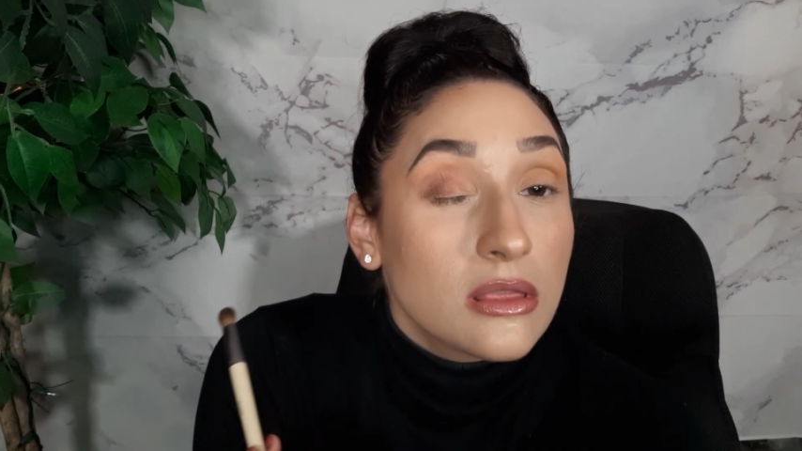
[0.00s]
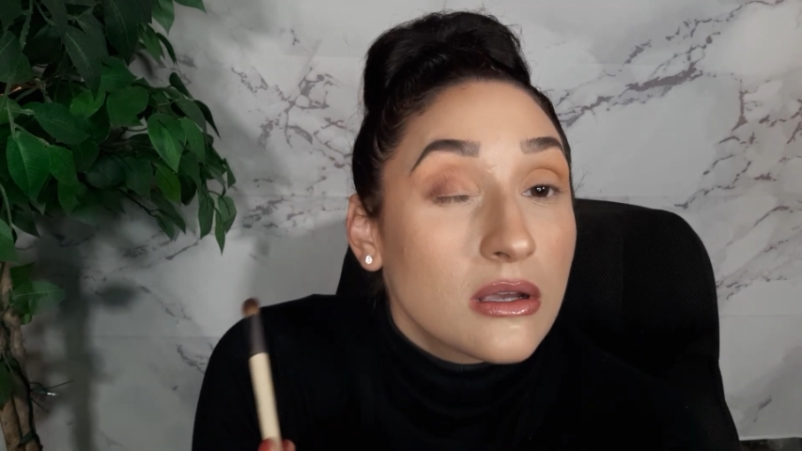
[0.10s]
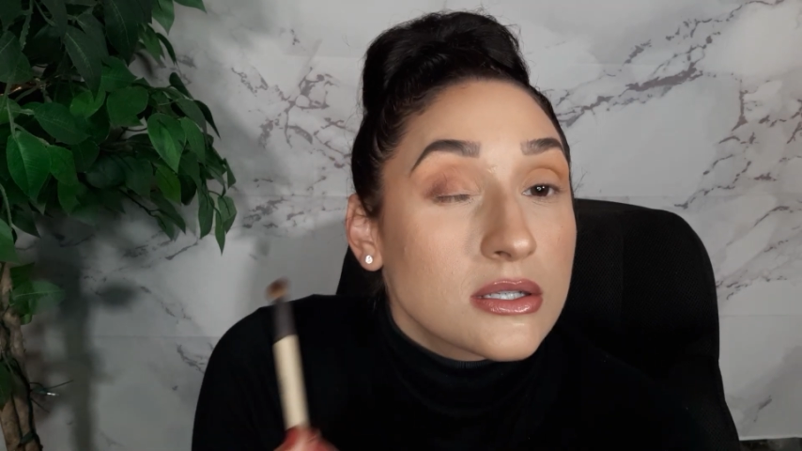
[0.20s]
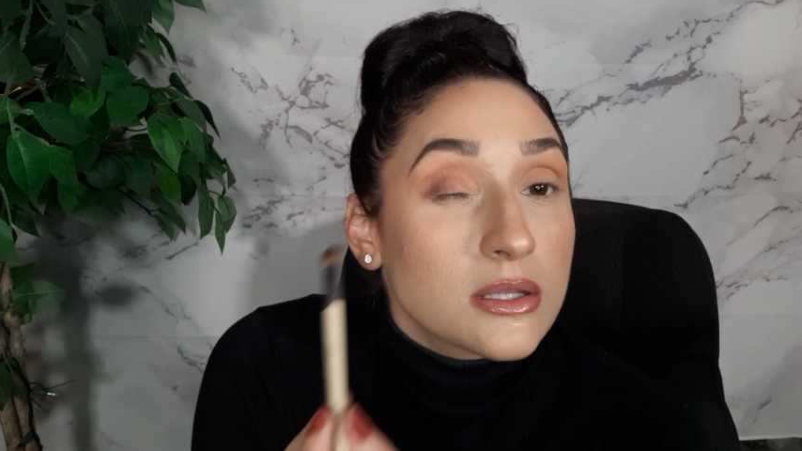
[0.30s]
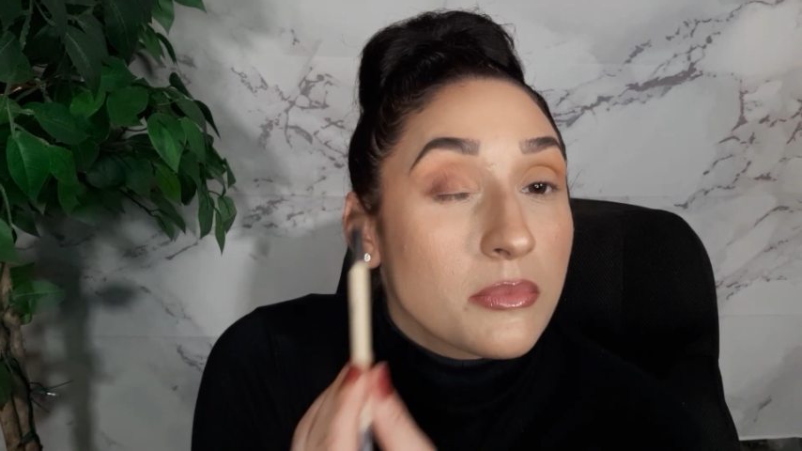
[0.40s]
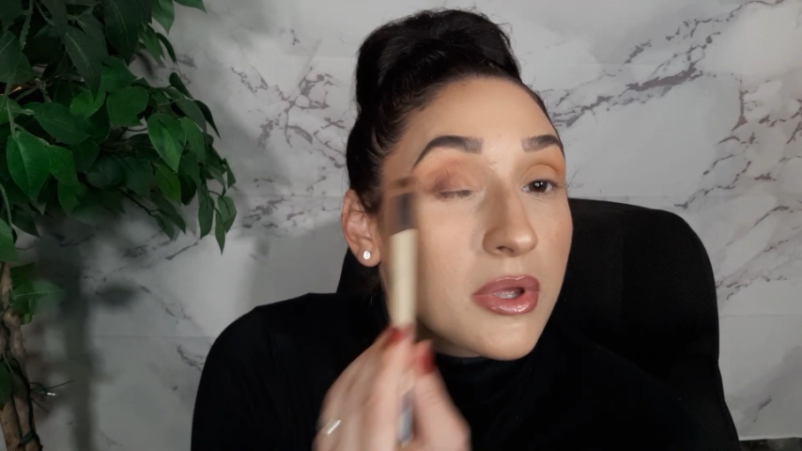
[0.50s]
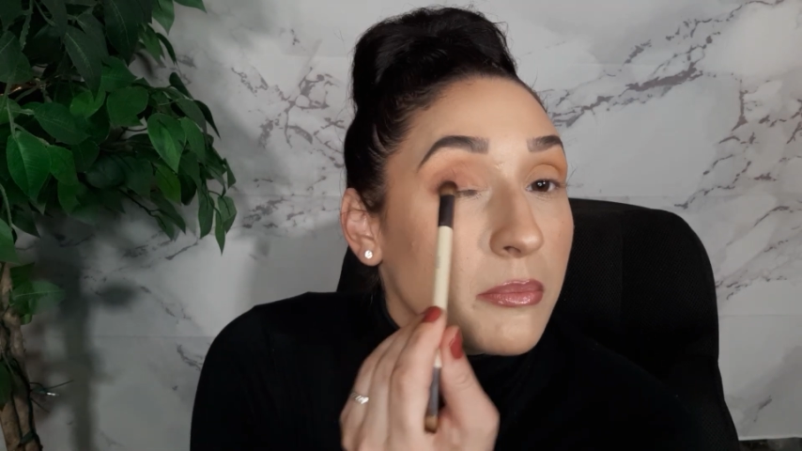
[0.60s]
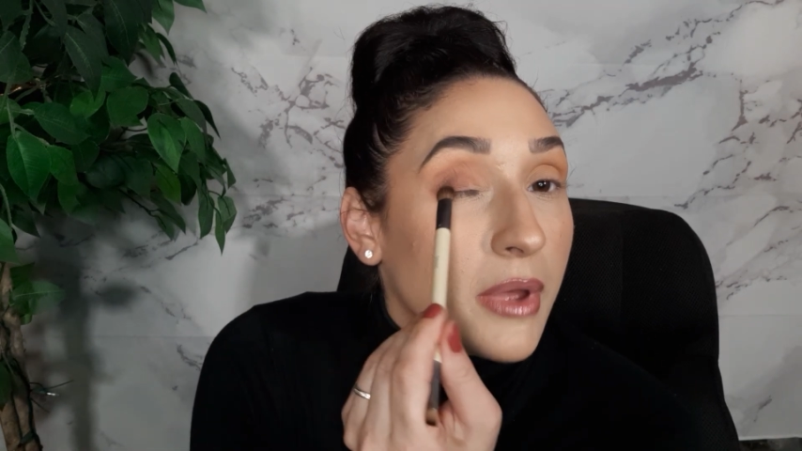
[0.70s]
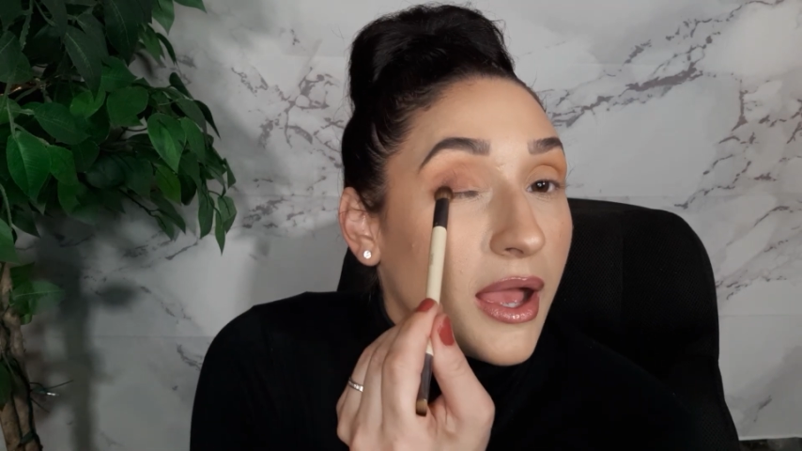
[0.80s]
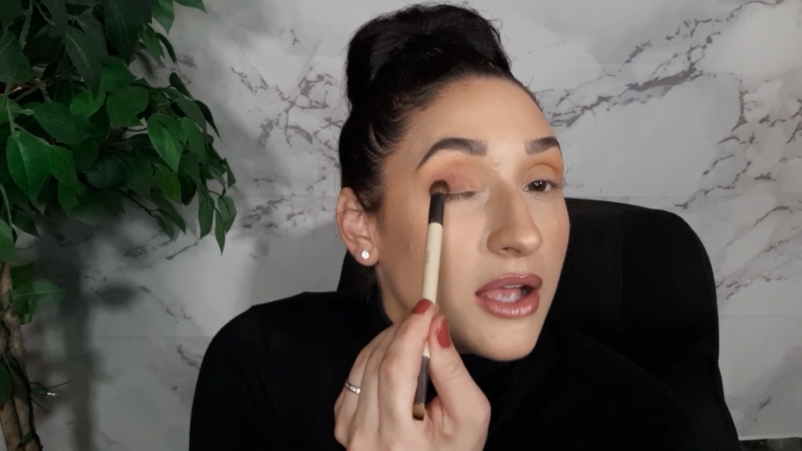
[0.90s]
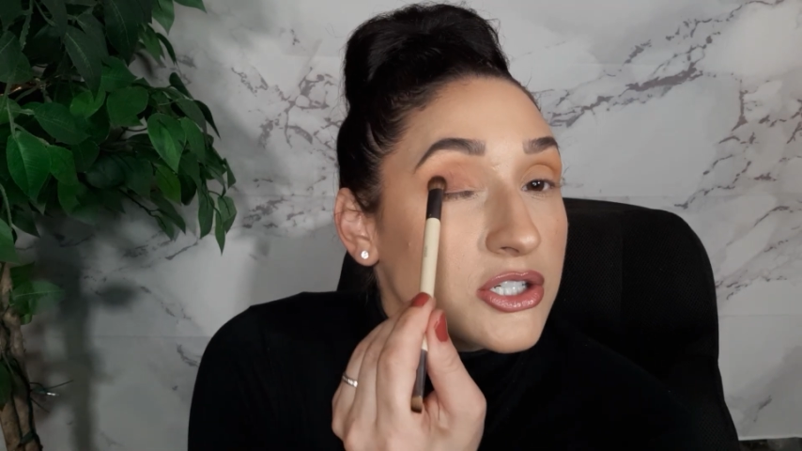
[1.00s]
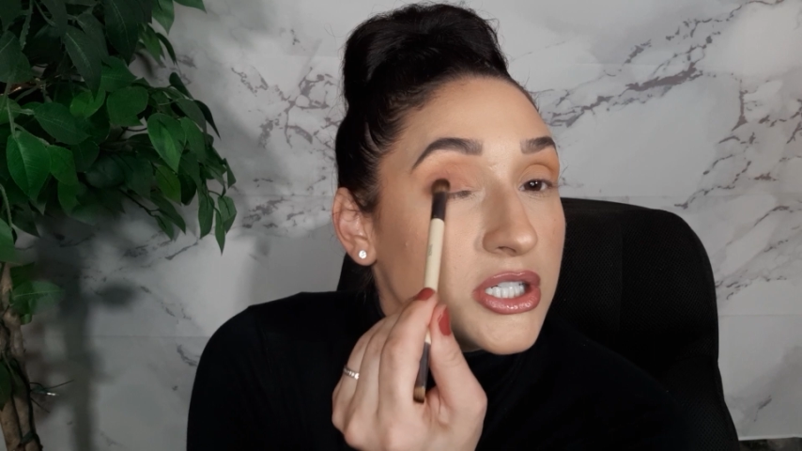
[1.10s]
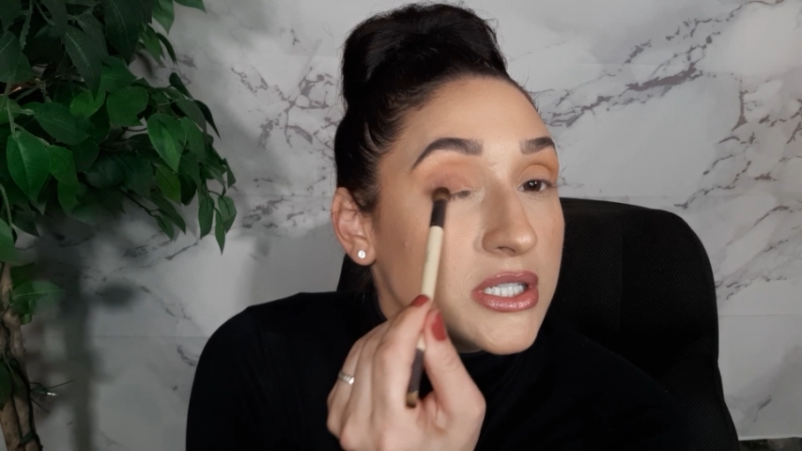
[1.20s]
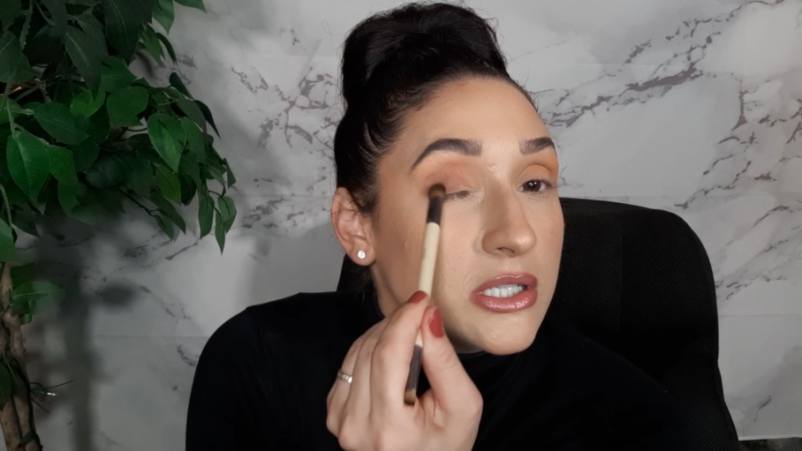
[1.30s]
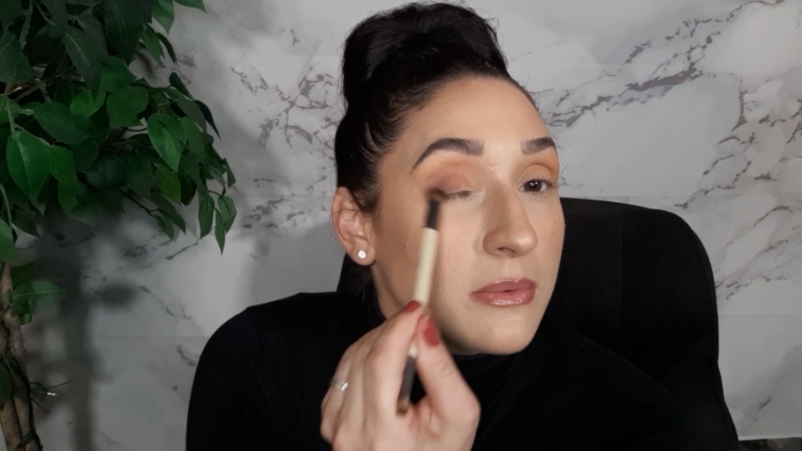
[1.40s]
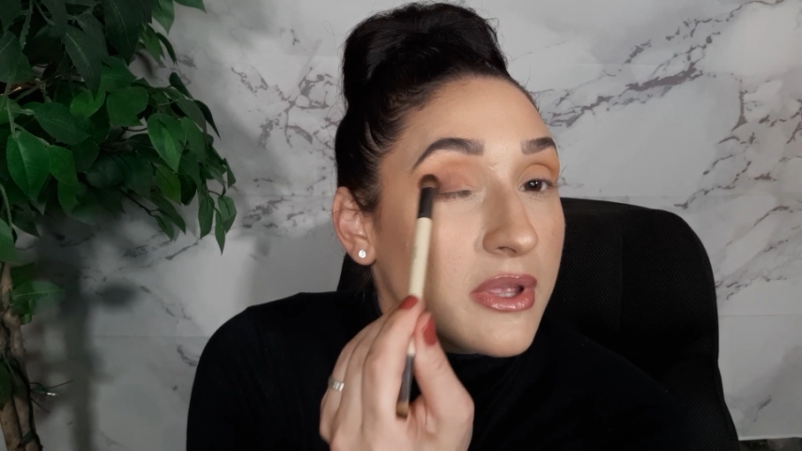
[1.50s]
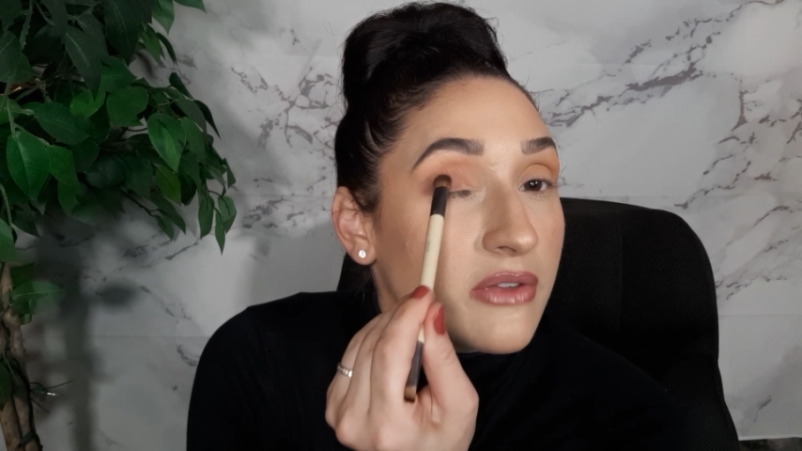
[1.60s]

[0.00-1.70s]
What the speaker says: looks a bit patchy to me,